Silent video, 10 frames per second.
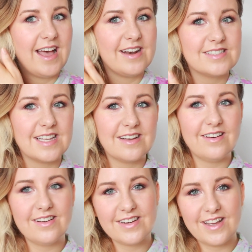and I was like,
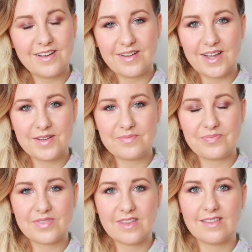oh no,
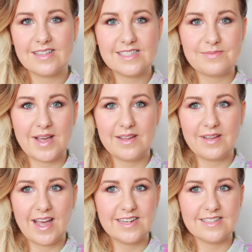um, this is
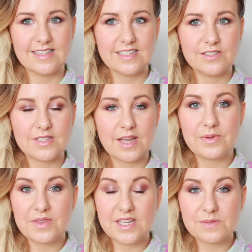my, I did this. She was like,
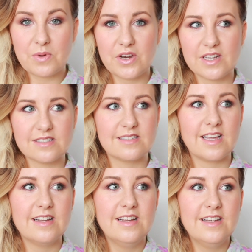with these products? I was
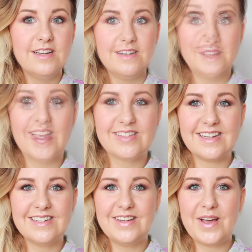like, no. I was
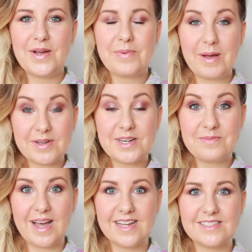like, no, but I'm going
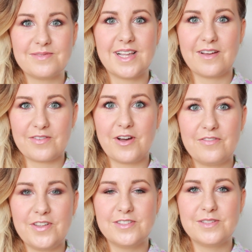to buy some, like I've got
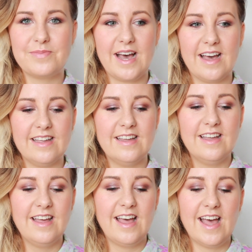a few to buy.
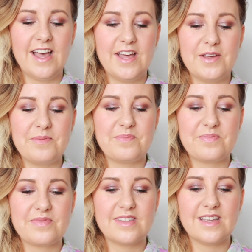Um,
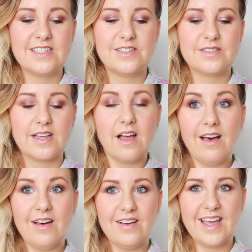and she was like,
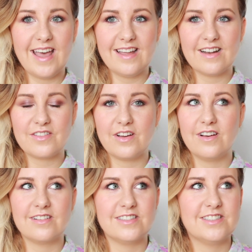oh, okay. And I thought,
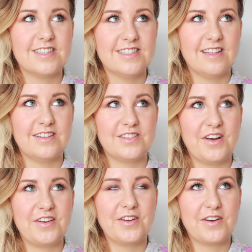oh god, she's going to tell her
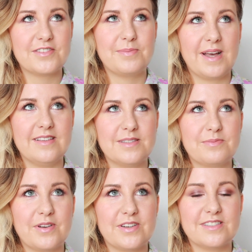daughter not to buy these
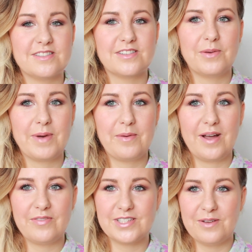products and to go buy
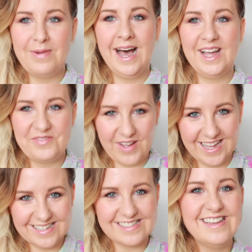whatever's on my
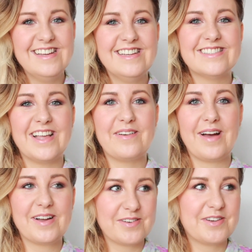face.
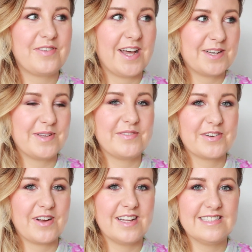So I could have had a bit of
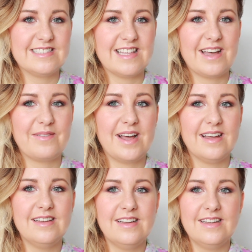a crisis there
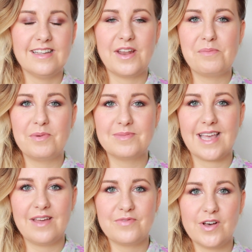where, you know, mums
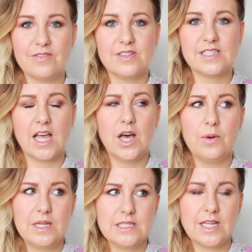get involved and say,
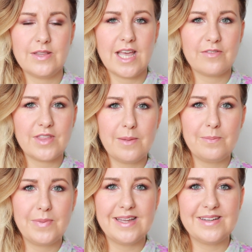oh well, don't they have that
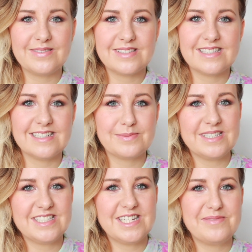in Boots and it's a
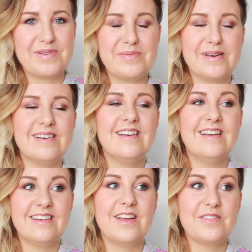bit cheaper? But
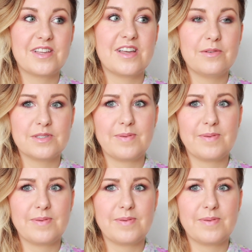no, the girl